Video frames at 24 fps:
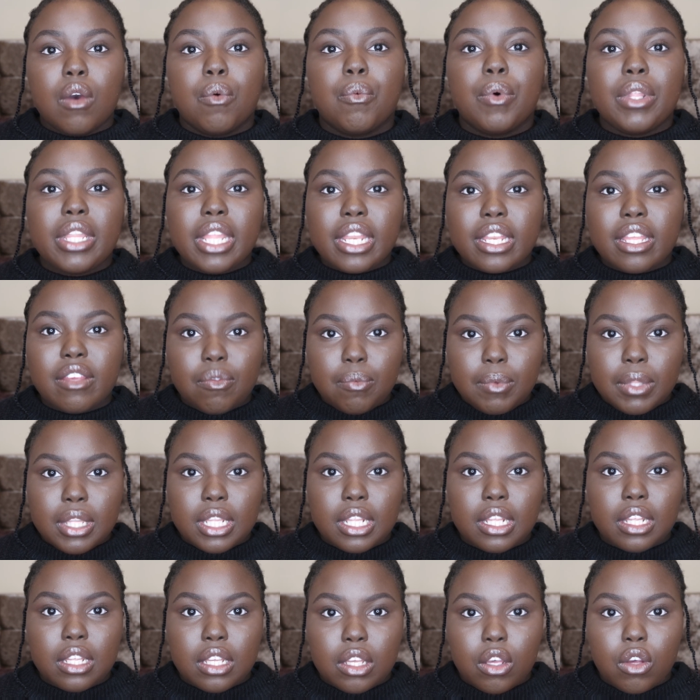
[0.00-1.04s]
when they'd given me
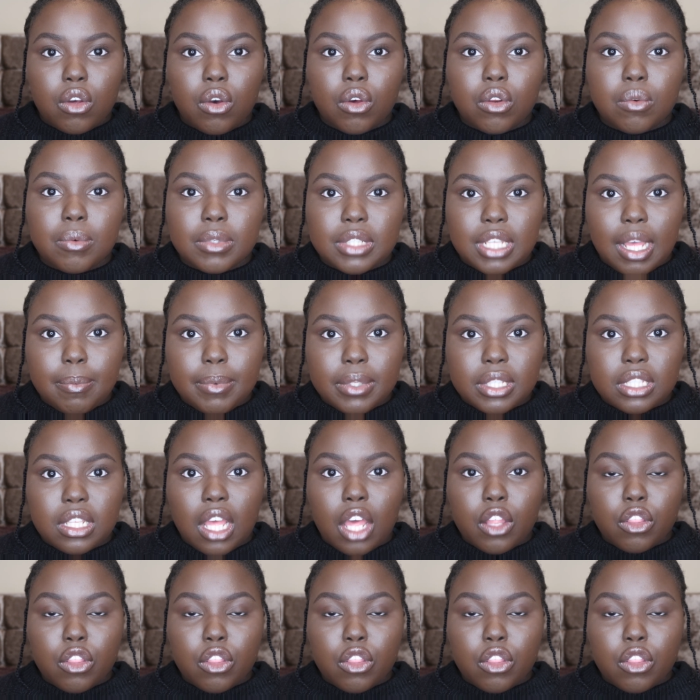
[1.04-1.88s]
the Cocodamol tablets,